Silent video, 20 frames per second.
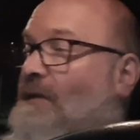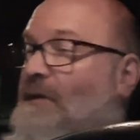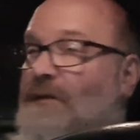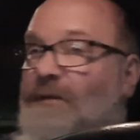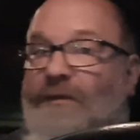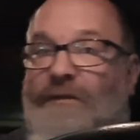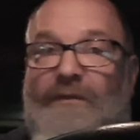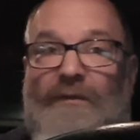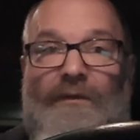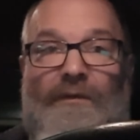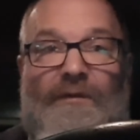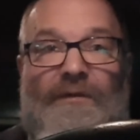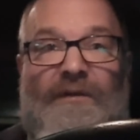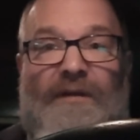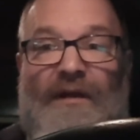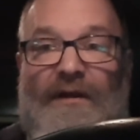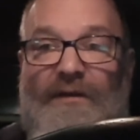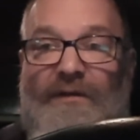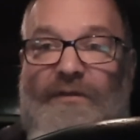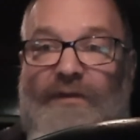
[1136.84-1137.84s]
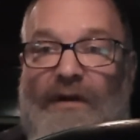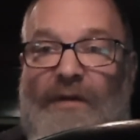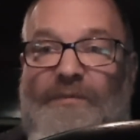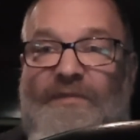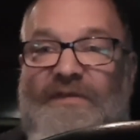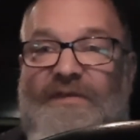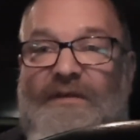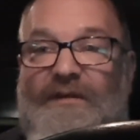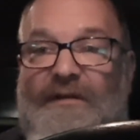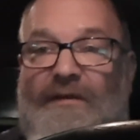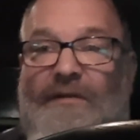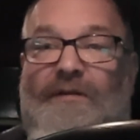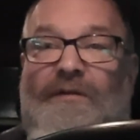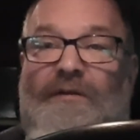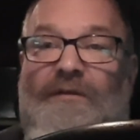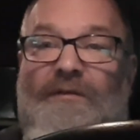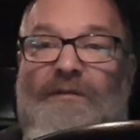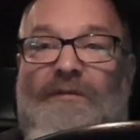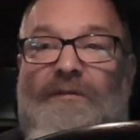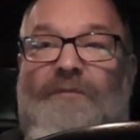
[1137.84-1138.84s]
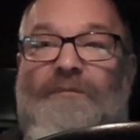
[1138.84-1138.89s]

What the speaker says: So 10 trips in